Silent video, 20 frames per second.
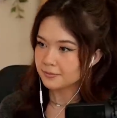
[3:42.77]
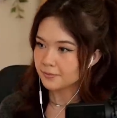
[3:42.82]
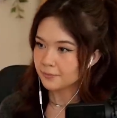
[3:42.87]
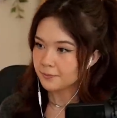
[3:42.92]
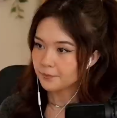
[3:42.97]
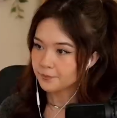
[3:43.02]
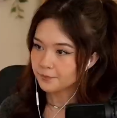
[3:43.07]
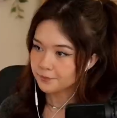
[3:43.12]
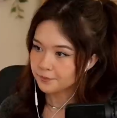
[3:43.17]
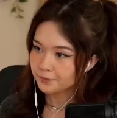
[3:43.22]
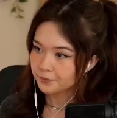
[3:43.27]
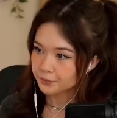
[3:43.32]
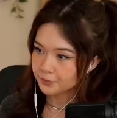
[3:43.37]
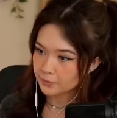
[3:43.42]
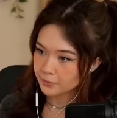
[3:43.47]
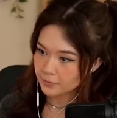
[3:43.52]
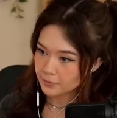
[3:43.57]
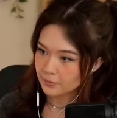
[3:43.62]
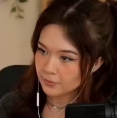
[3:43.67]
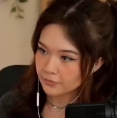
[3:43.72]

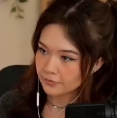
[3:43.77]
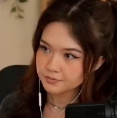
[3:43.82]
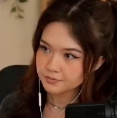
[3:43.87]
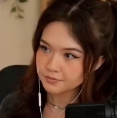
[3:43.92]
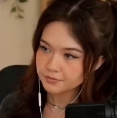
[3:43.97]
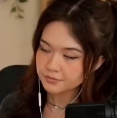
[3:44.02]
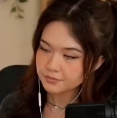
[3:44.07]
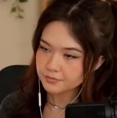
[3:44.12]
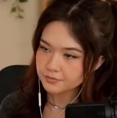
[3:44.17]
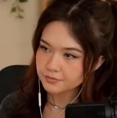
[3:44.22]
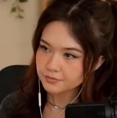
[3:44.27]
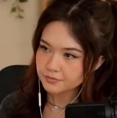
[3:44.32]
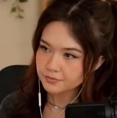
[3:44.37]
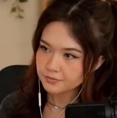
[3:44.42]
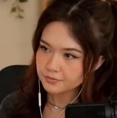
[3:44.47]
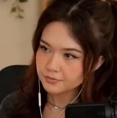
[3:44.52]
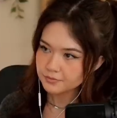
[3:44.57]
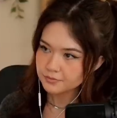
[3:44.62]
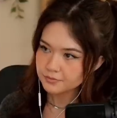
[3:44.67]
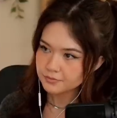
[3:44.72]

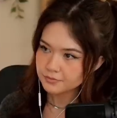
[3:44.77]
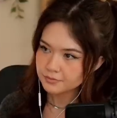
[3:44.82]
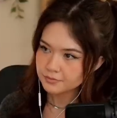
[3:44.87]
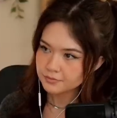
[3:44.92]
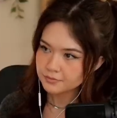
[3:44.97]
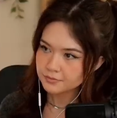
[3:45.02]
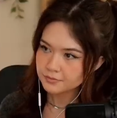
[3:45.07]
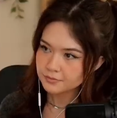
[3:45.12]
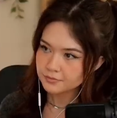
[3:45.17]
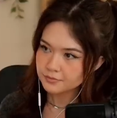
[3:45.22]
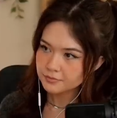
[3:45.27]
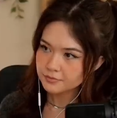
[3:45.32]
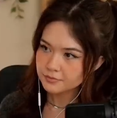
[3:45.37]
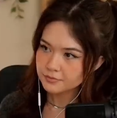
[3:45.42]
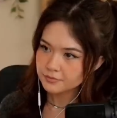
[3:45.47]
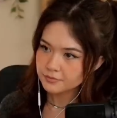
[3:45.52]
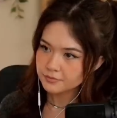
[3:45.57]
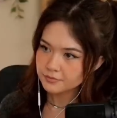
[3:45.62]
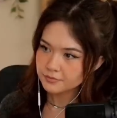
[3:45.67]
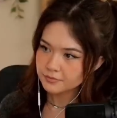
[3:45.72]

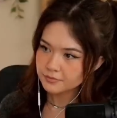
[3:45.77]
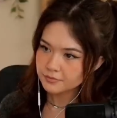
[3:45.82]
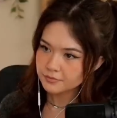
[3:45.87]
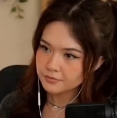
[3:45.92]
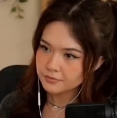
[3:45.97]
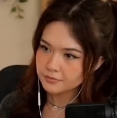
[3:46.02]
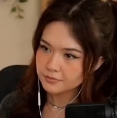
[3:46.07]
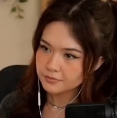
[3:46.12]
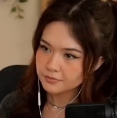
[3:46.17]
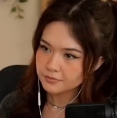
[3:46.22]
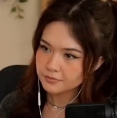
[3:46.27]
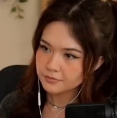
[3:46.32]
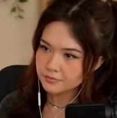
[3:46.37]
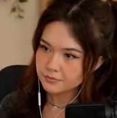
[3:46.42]
(no one is talking)